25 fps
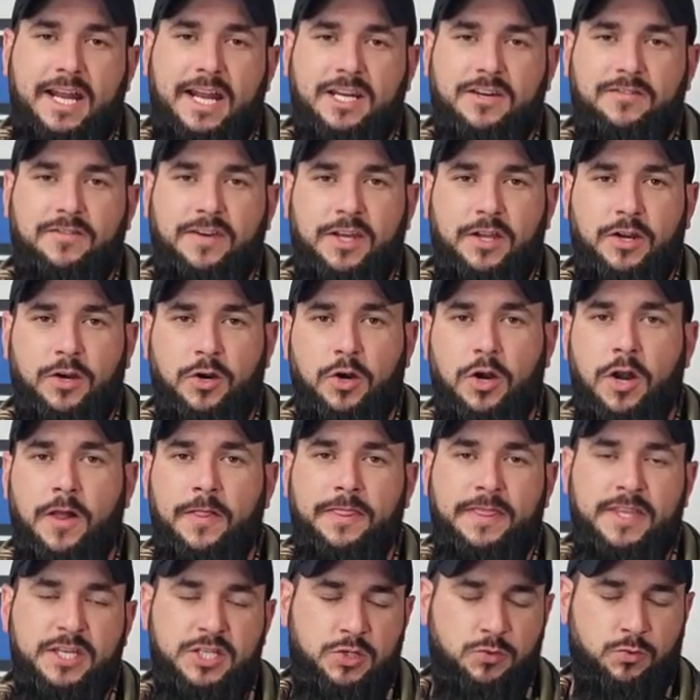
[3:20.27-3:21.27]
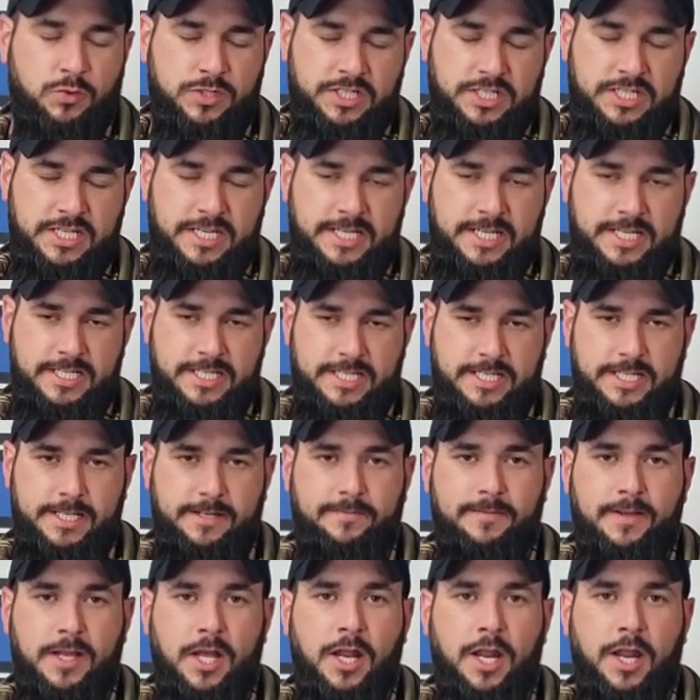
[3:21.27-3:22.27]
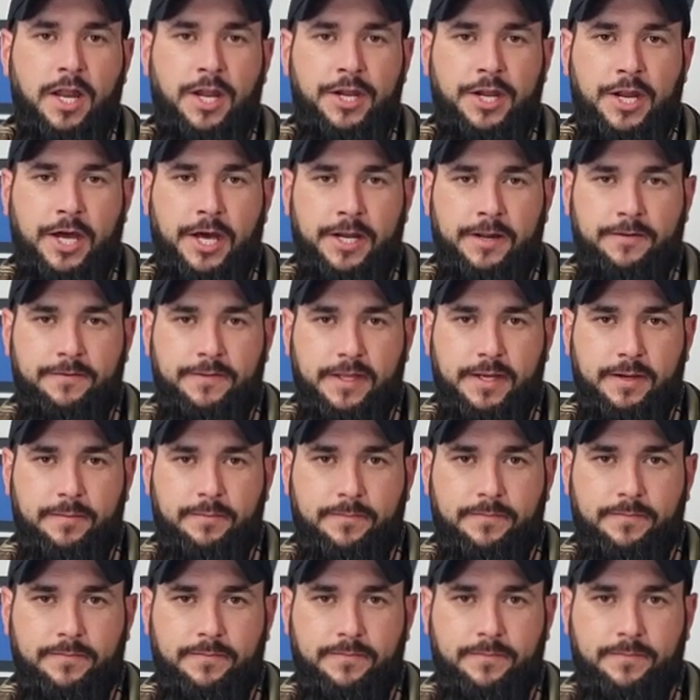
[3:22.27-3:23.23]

Activator. This one's easy. None of them.